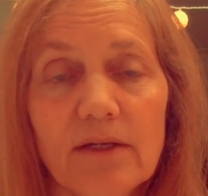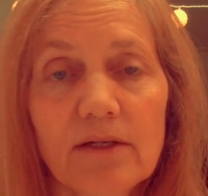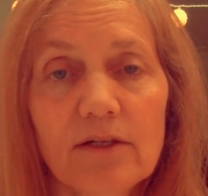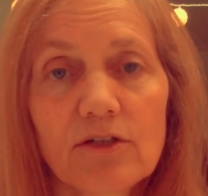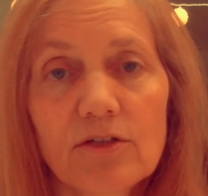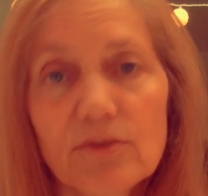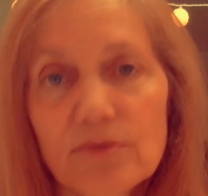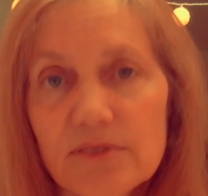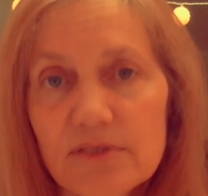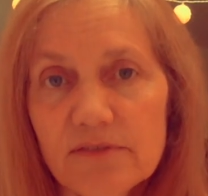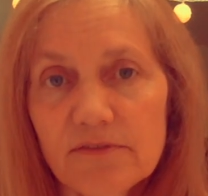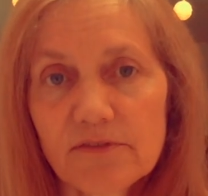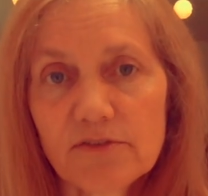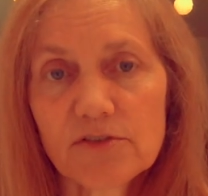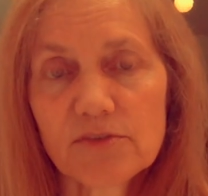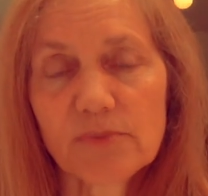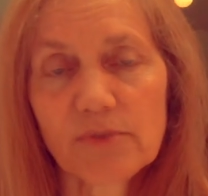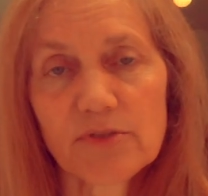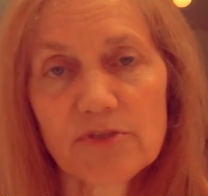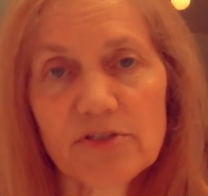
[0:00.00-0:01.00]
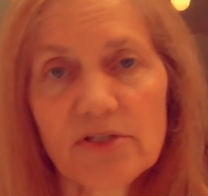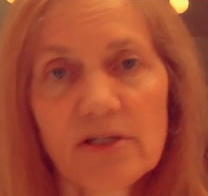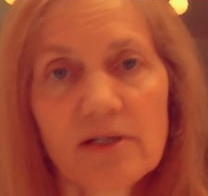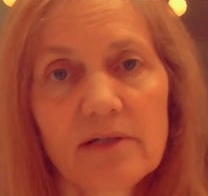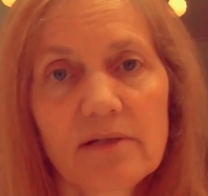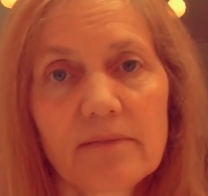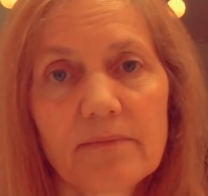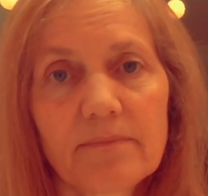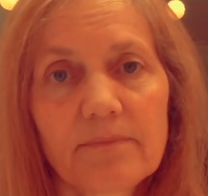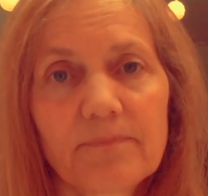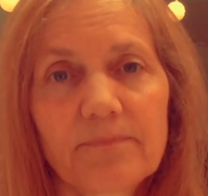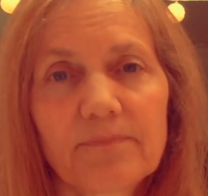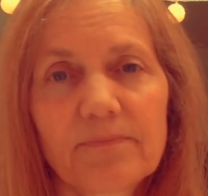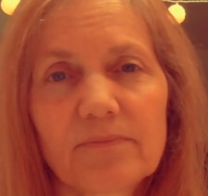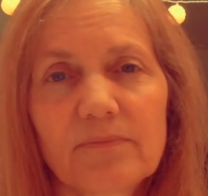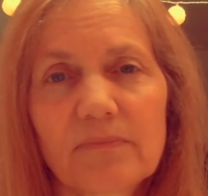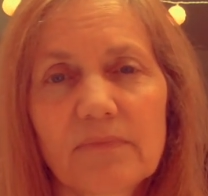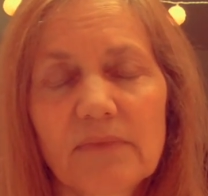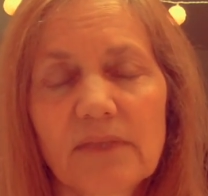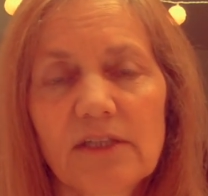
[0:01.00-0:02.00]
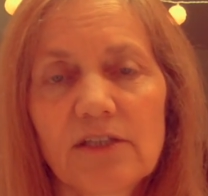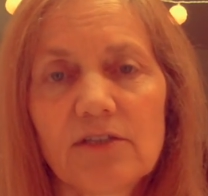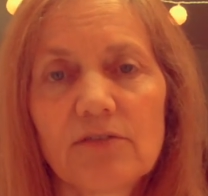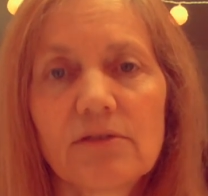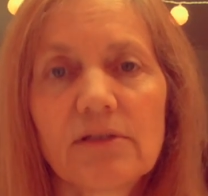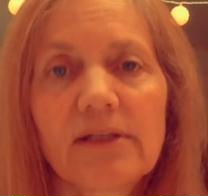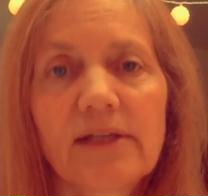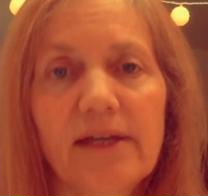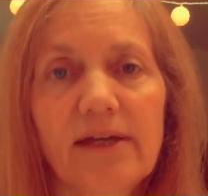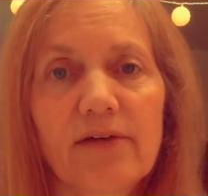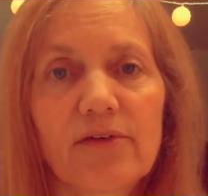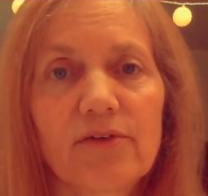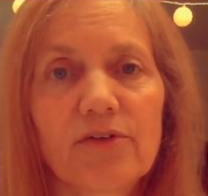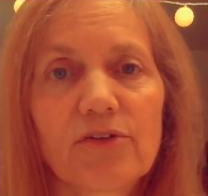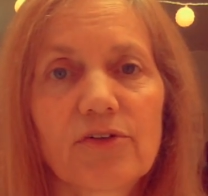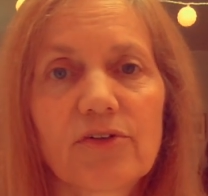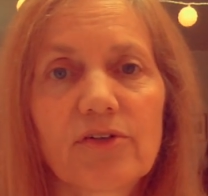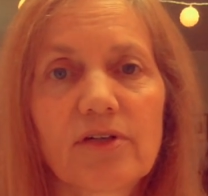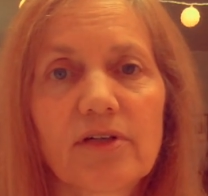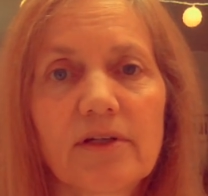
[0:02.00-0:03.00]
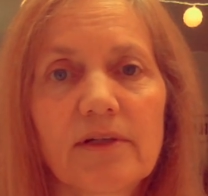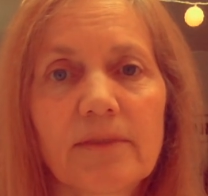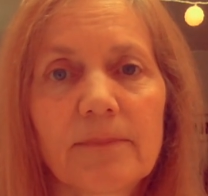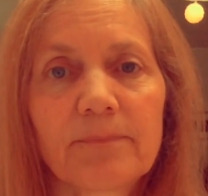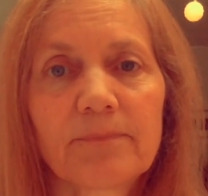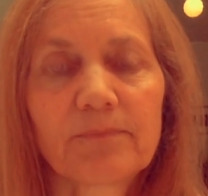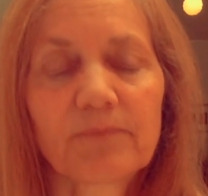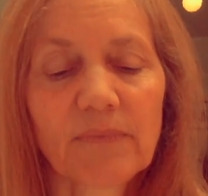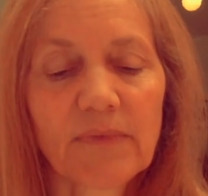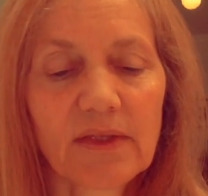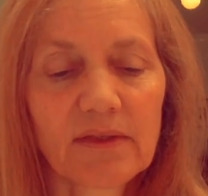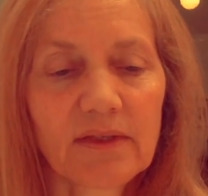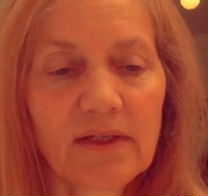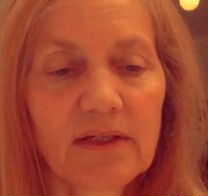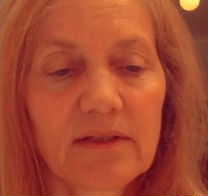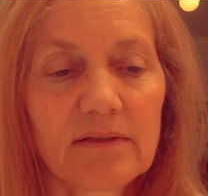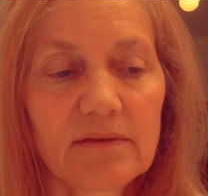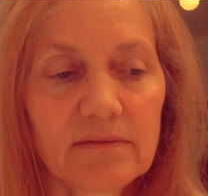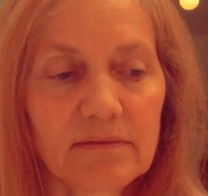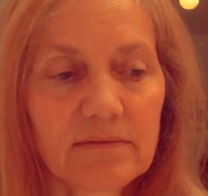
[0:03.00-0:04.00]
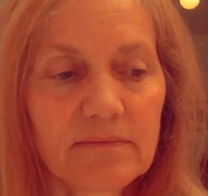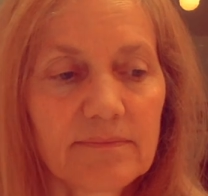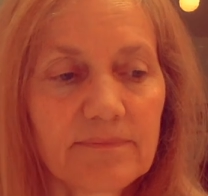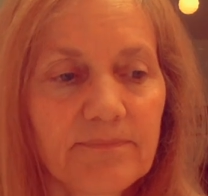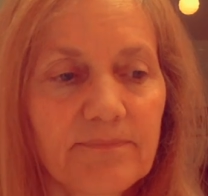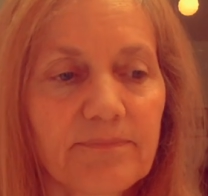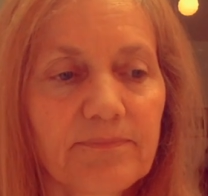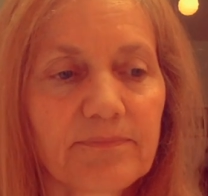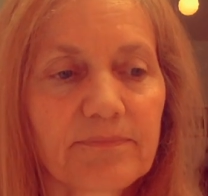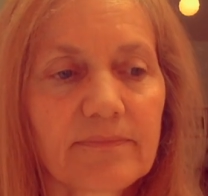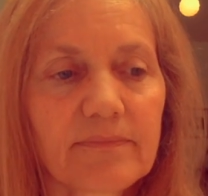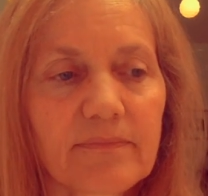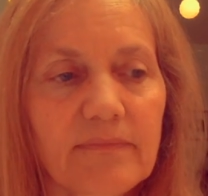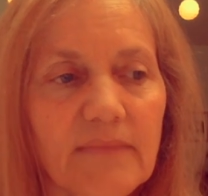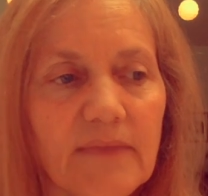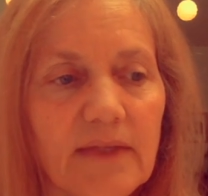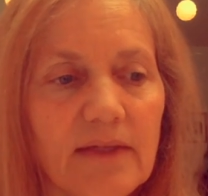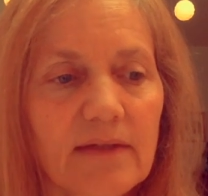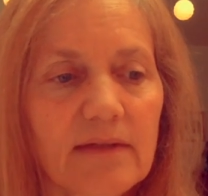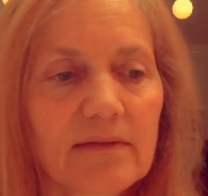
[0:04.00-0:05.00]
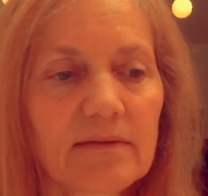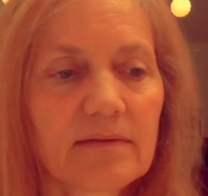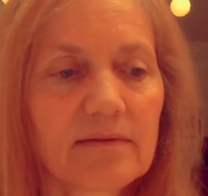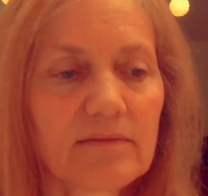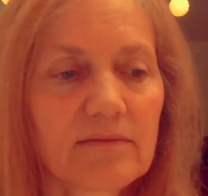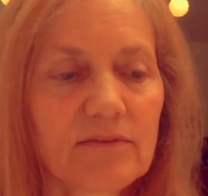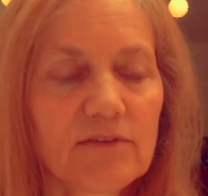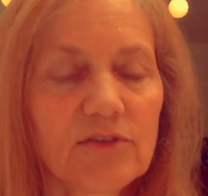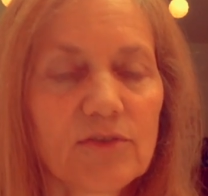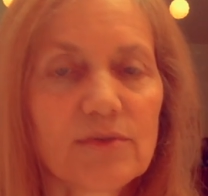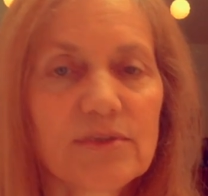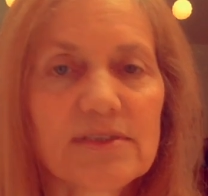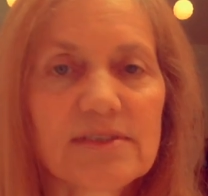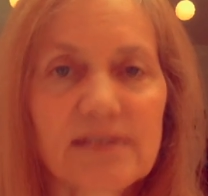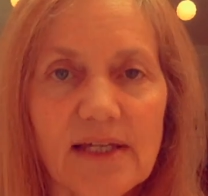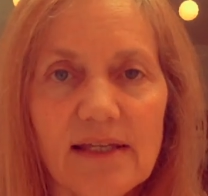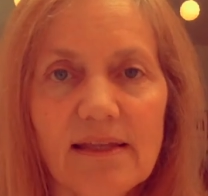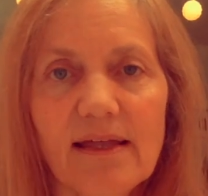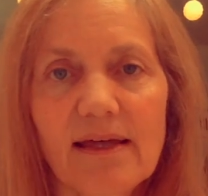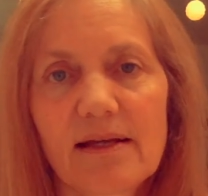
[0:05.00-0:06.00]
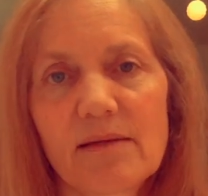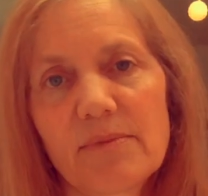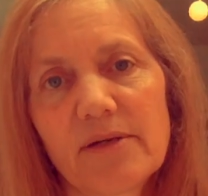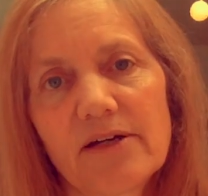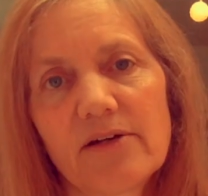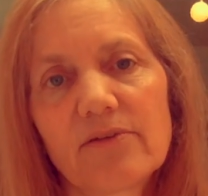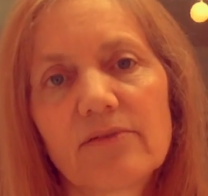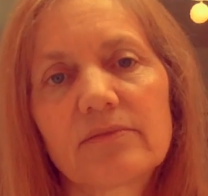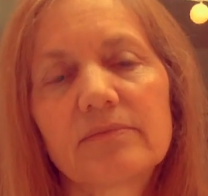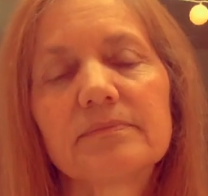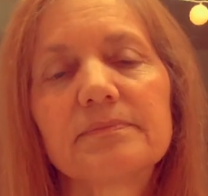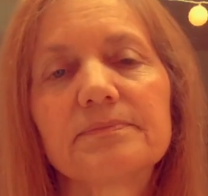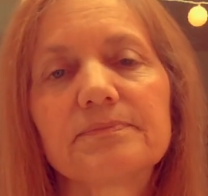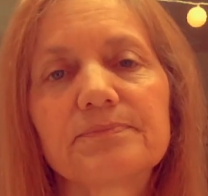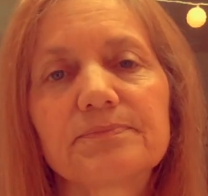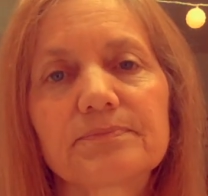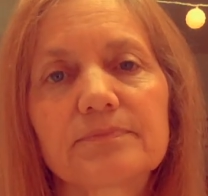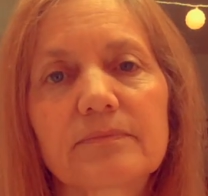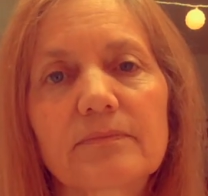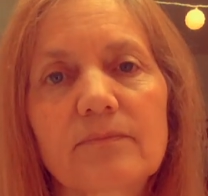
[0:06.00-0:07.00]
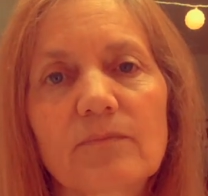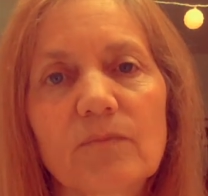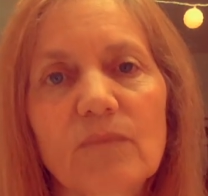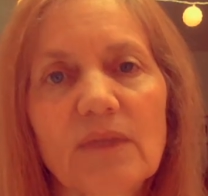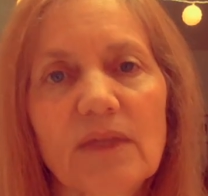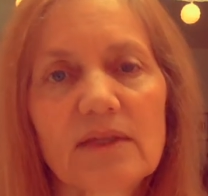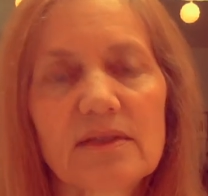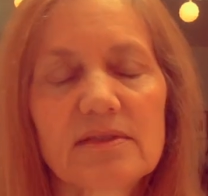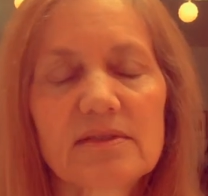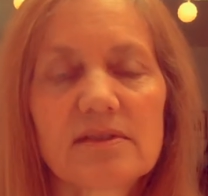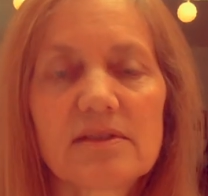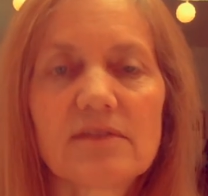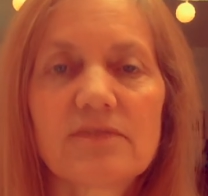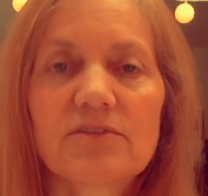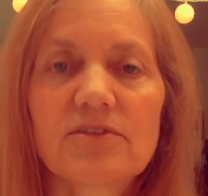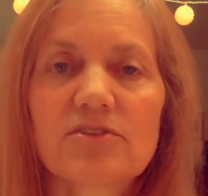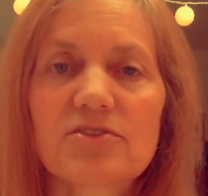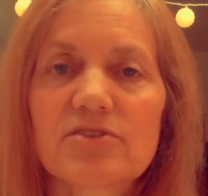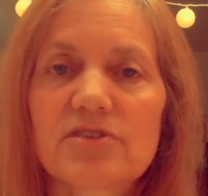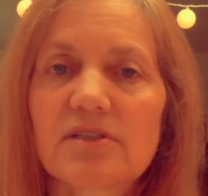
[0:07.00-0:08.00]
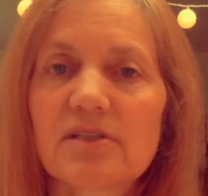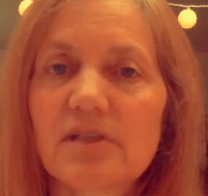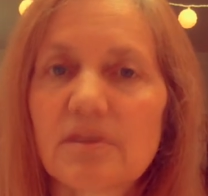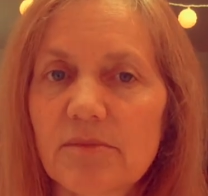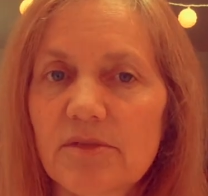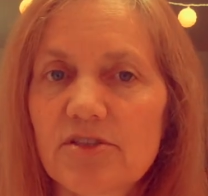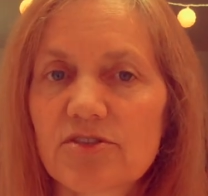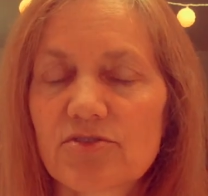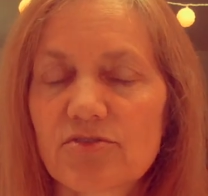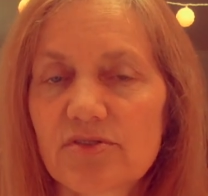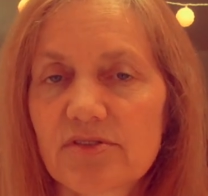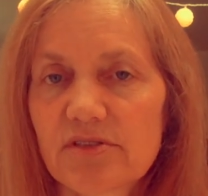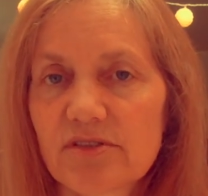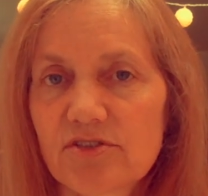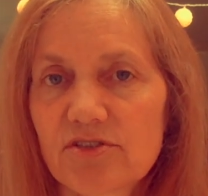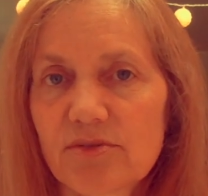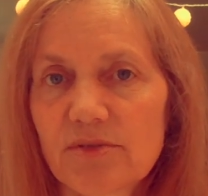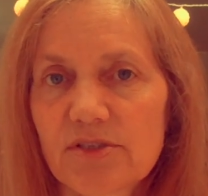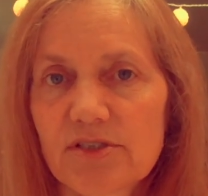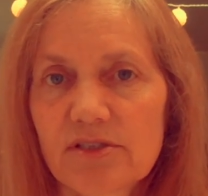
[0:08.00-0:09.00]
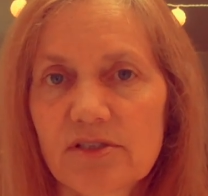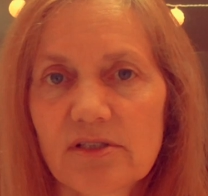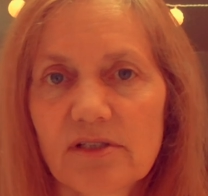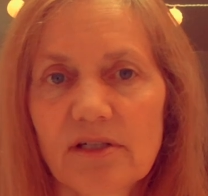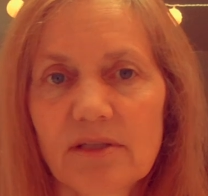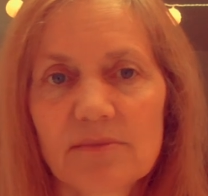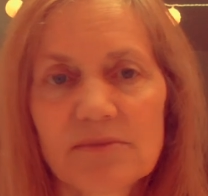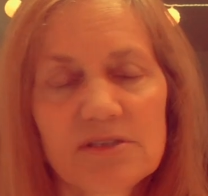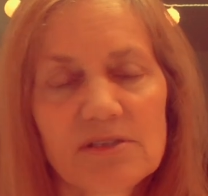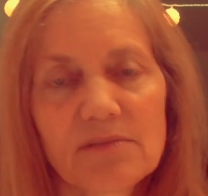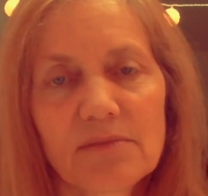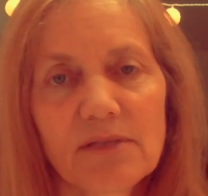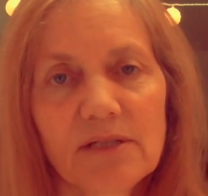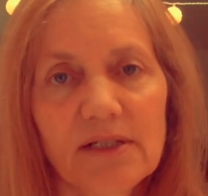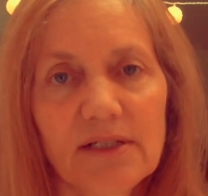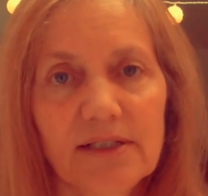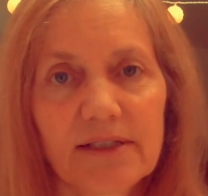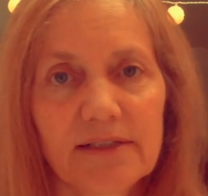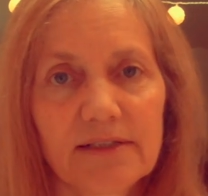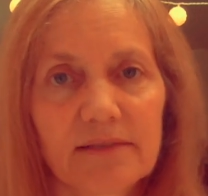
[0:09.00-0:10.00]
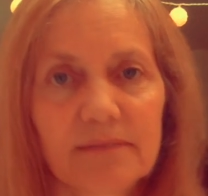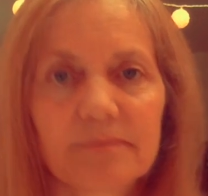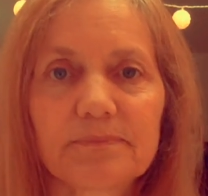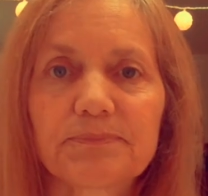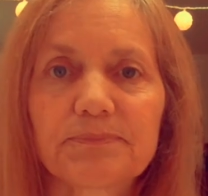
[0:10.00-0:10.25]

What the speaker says: Who was the first person that you encountered that you would say that about? See if there's an image or a situation that comes to mind.